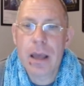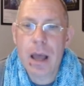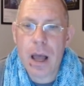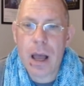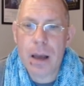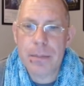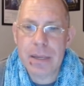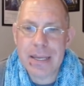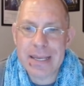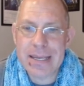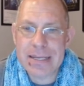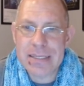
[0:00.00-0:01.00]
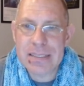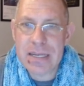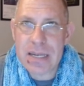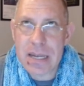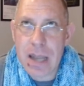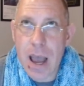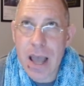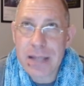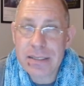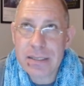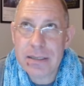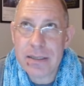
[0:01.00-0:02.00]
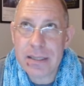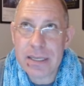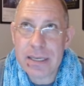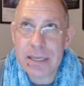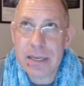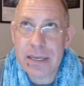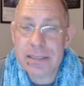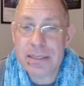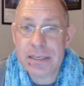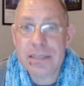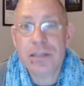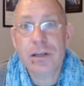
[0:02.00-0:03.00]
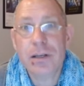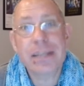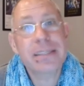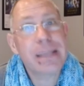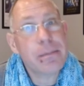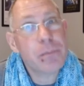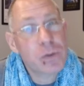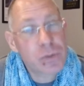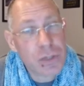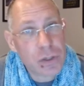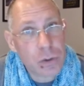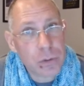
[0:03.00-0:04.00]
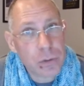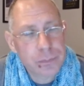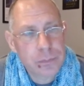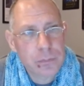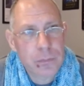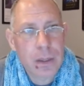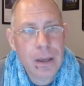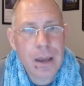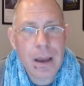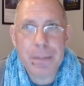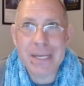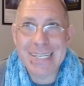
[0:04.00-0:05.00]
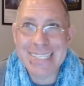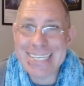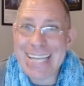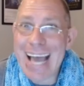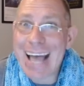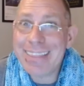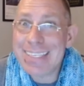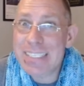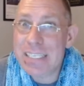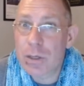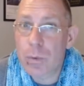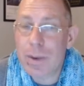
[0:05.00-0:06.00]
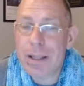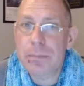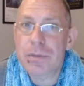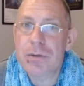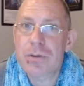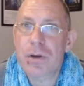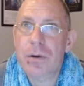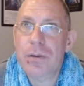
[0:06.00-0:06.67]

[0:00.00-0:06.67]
Um, it is not the, it is the, it is a musical, but it is not the Cinderella musical that